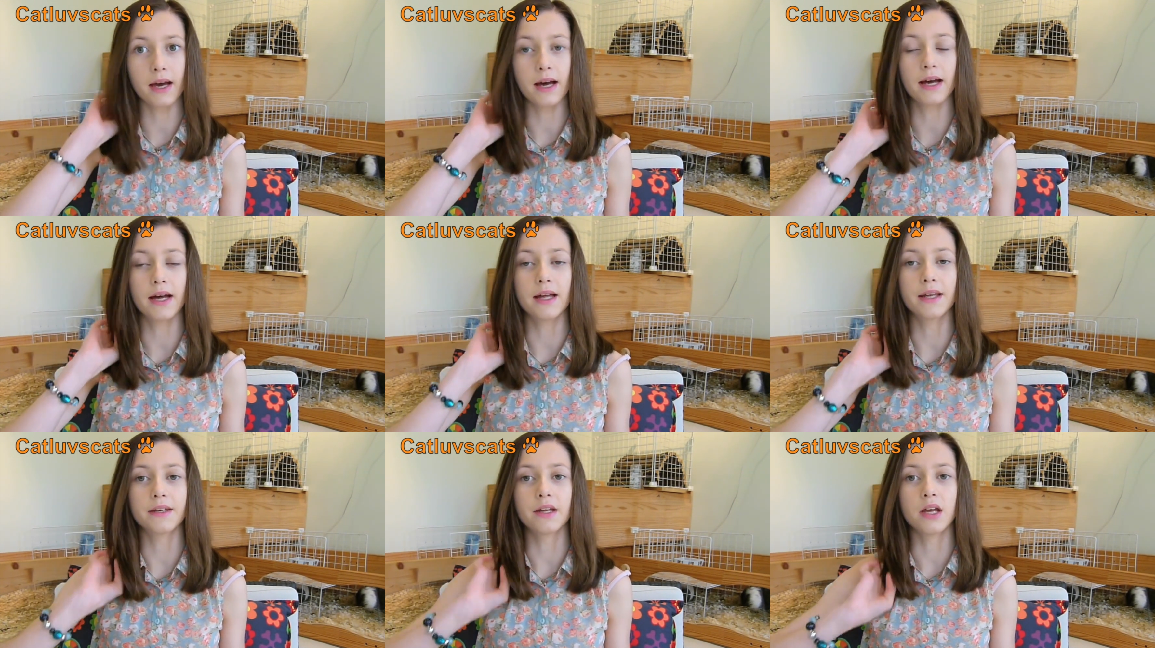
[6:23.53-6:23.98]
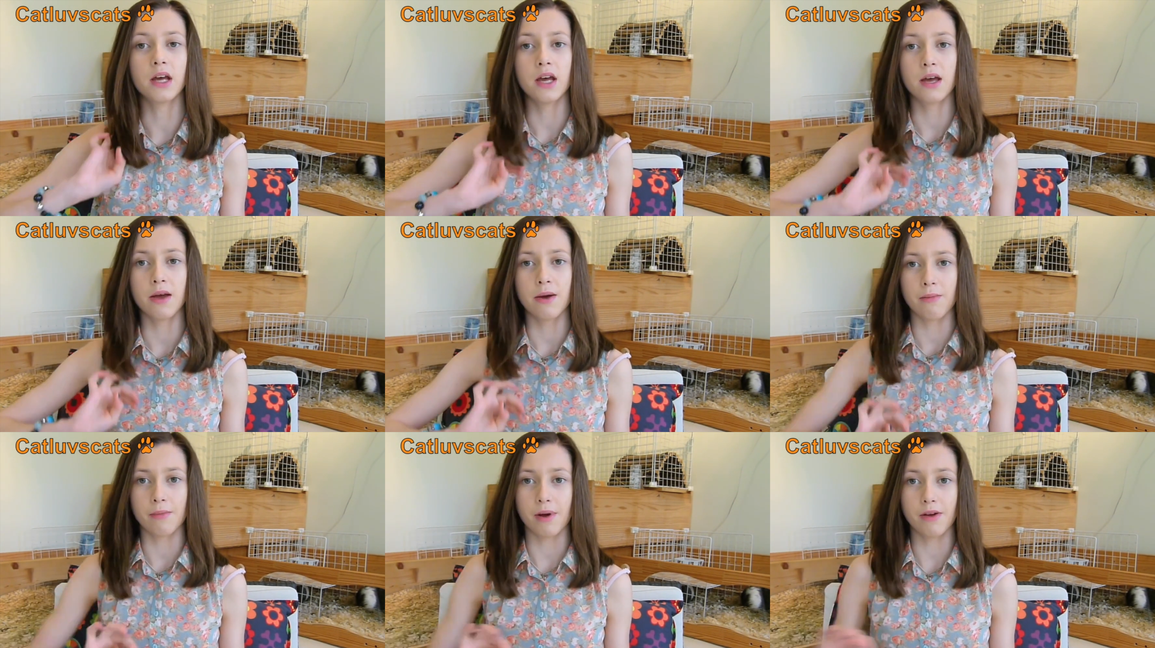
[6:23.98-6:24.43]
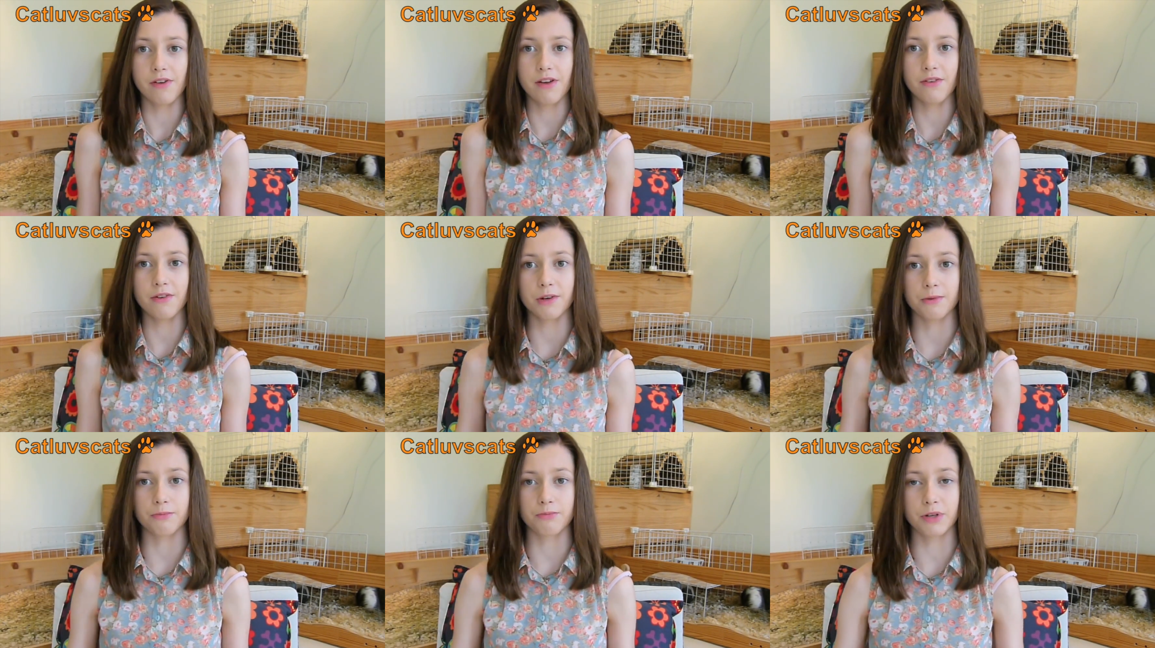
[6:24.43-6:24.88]
And my
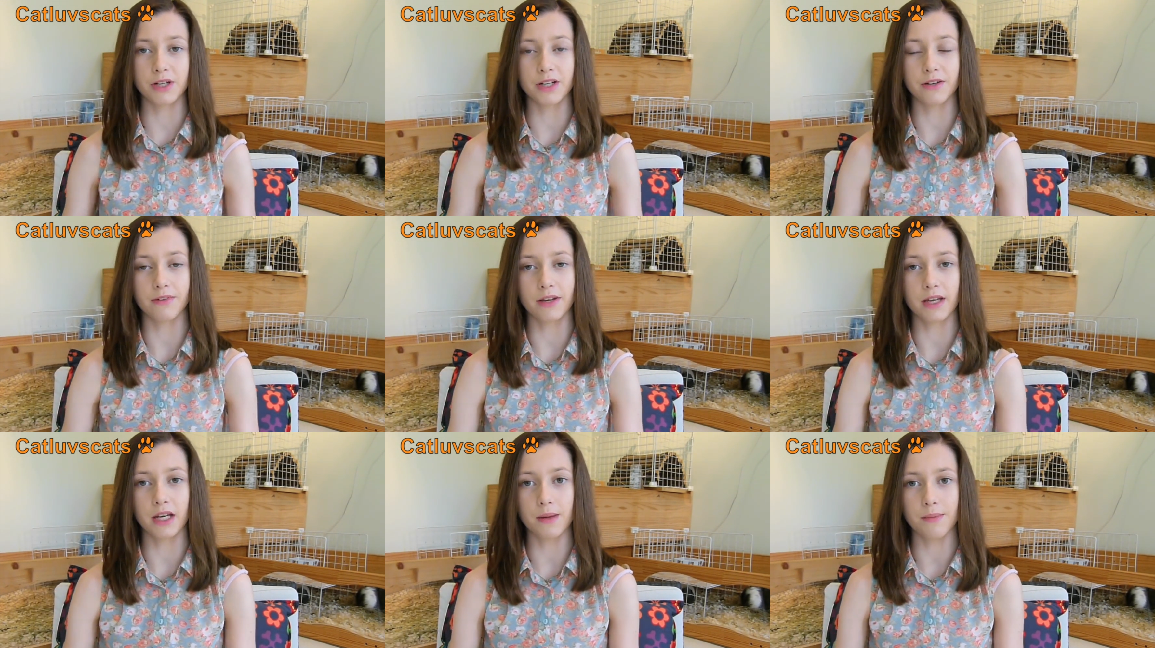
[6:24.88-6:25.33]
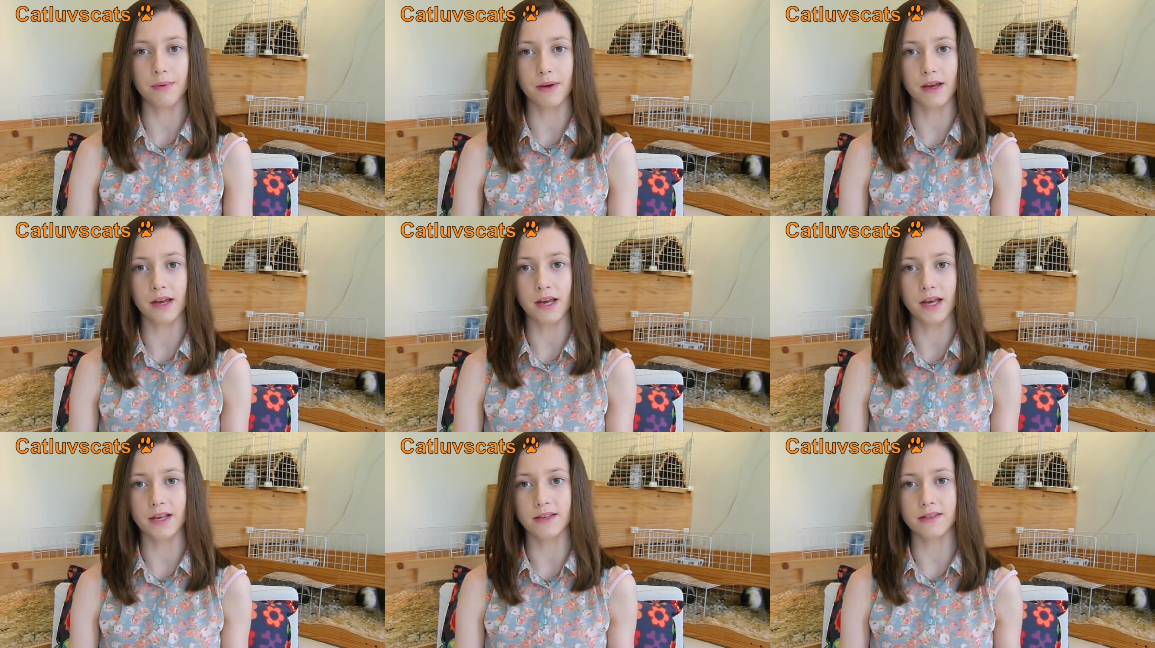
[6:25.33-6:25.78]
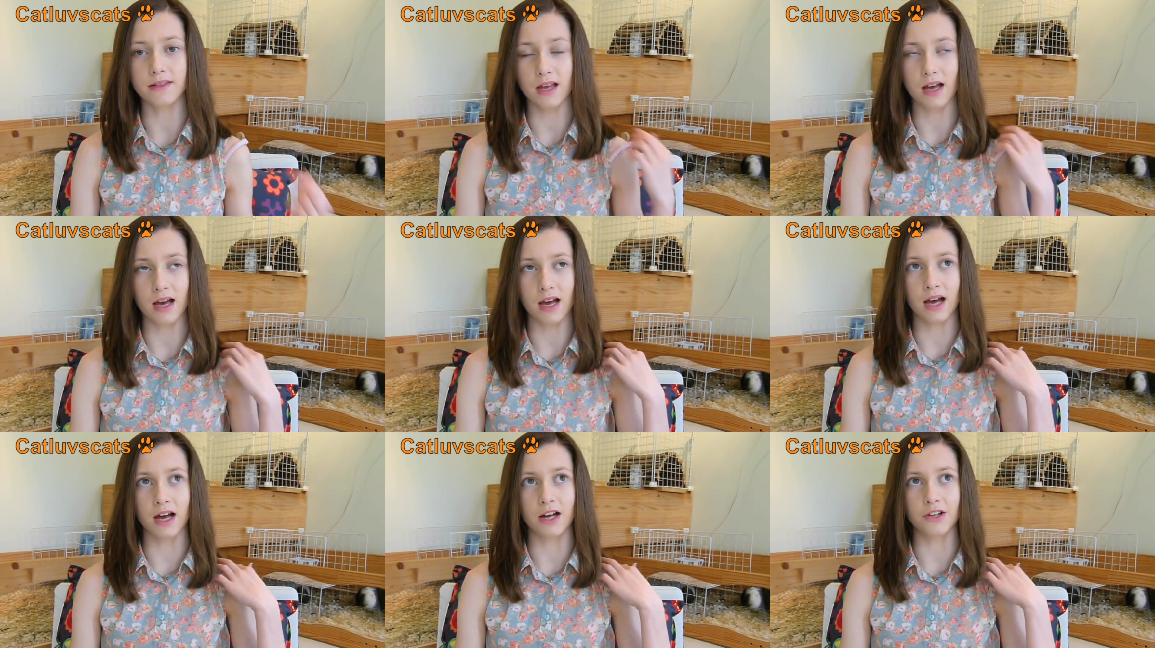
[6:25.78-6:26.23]
favourite breed of guinea pigs
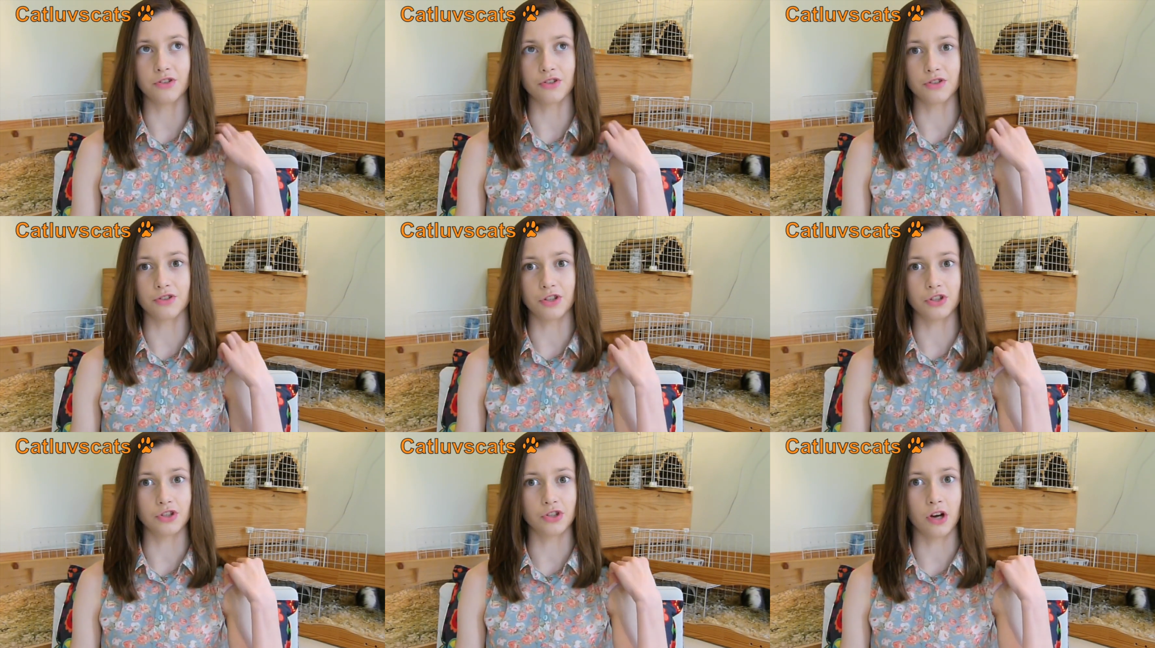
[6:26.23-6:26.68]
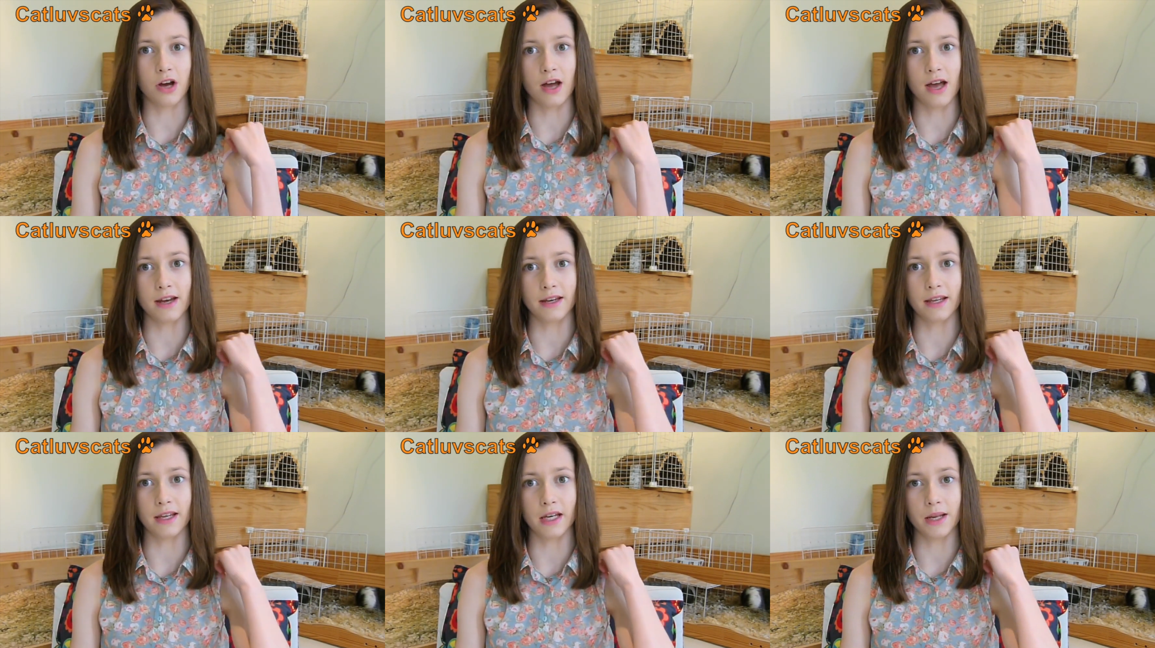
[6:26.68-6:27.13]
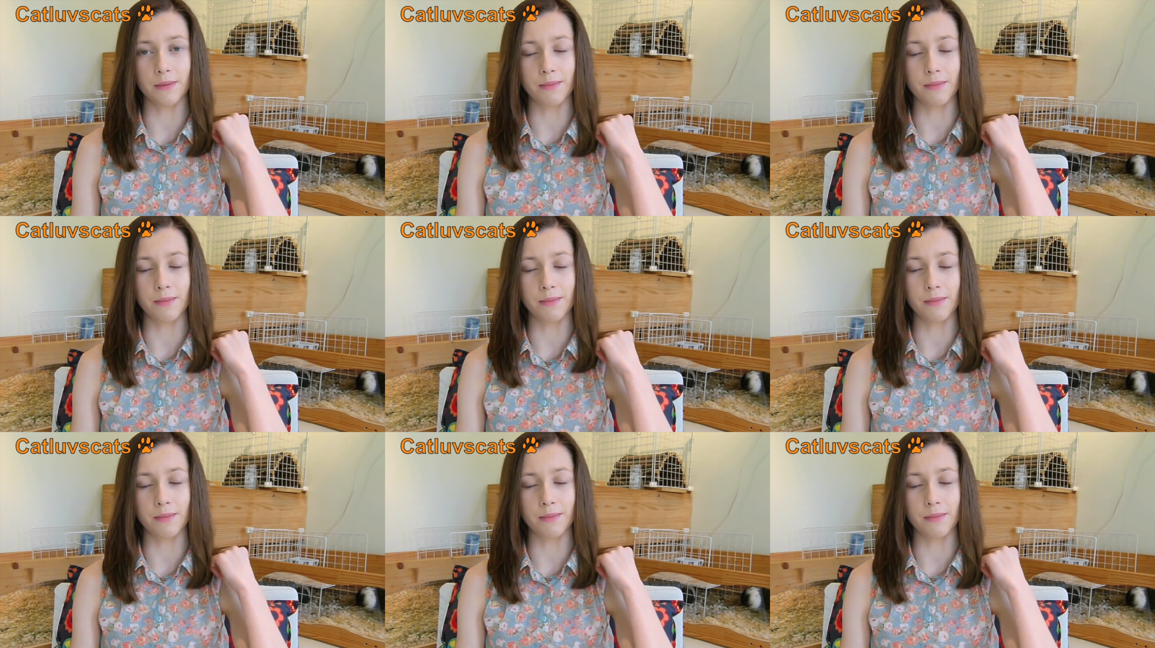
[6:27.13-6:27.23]
are just the short-haired guinea